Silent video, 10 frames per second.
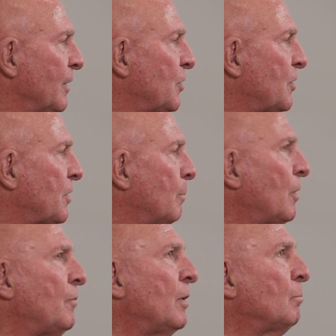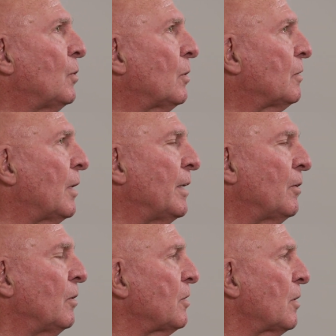Some of them look like
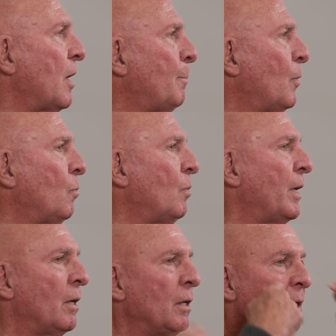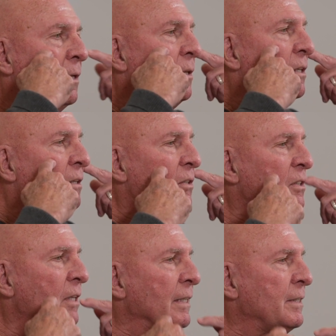there is a couple where it
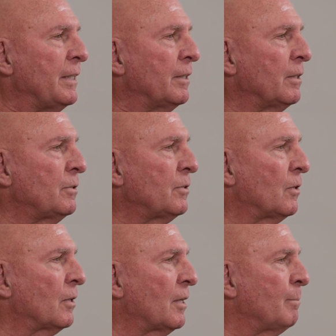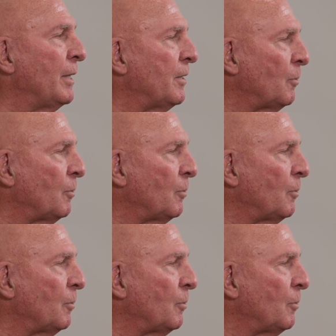looks like tears are coming.